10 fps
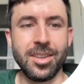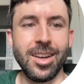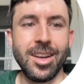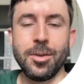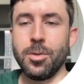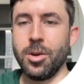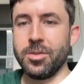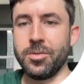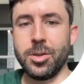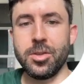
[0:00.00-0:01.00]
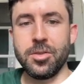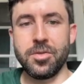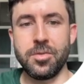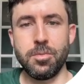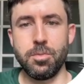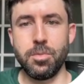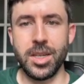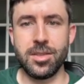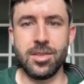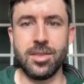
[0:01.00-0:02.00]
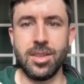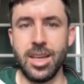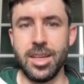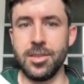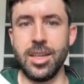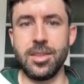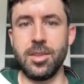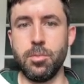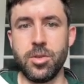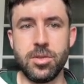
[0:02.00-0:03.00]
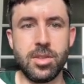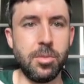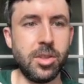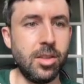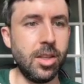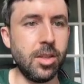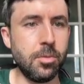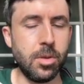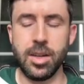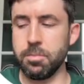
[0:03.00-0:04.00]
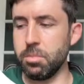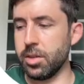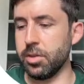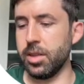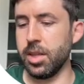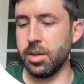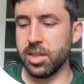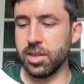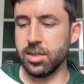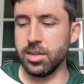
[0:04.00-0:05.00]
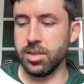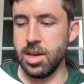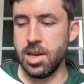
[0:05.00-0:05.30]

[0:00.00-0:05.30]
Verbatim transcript: overview of bytes and text imports coming to Deno. The great thing about this